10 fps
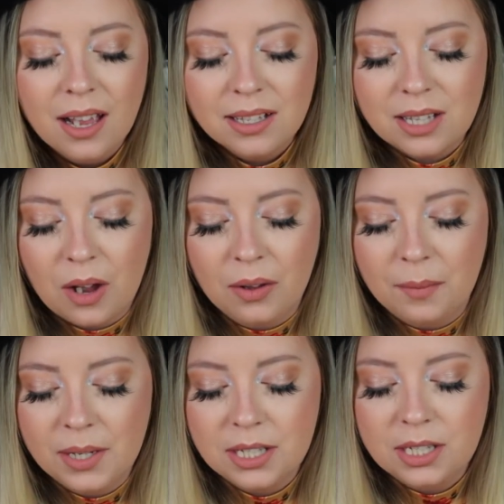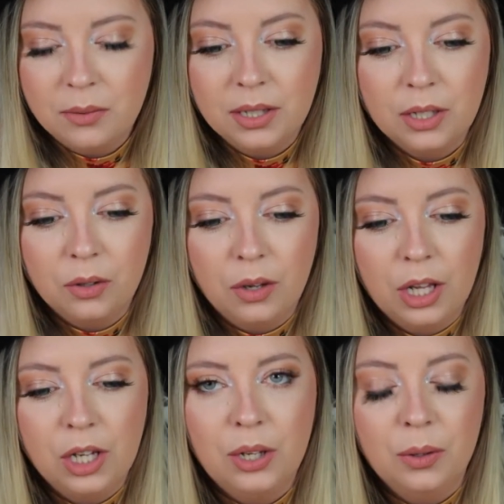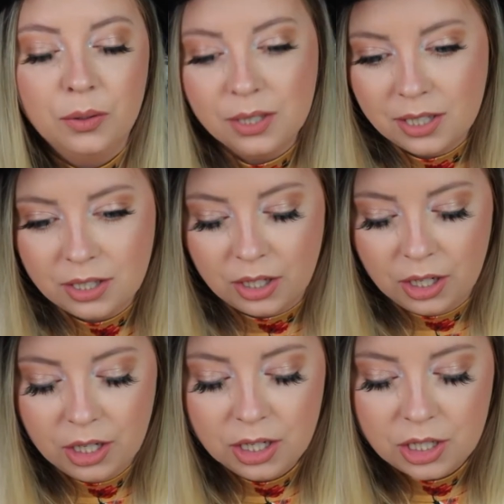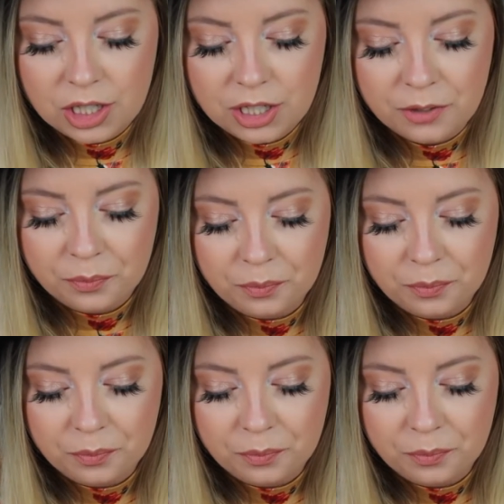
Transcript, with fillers: So let me just do a little Google search.